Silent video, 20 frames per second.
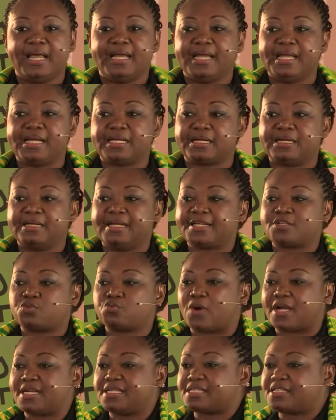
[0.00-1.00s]
It connects
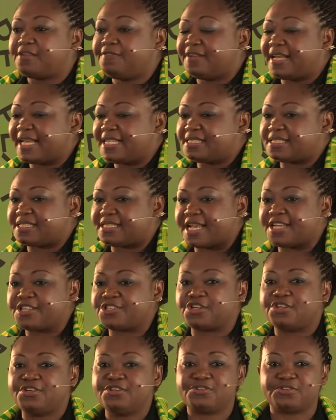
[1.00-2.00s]
one
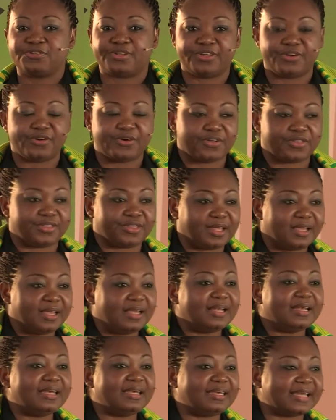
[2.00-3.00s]
civilization to the other.
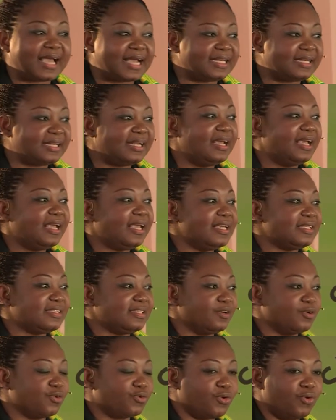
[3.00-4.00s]
That is
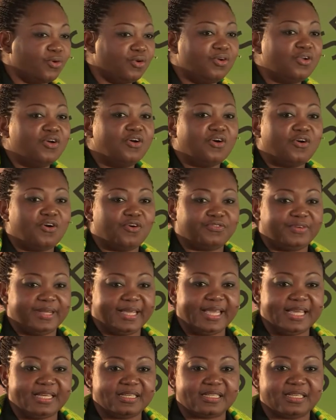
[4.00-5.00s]
the role of
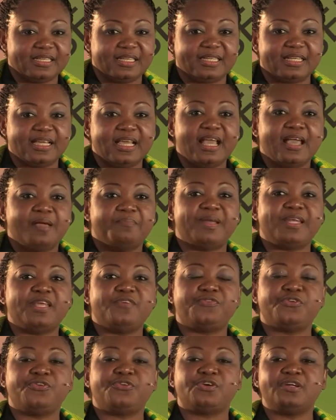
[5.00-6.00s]
the internet. But
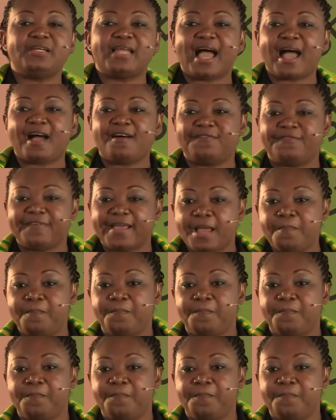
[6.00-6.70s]
if you don't have a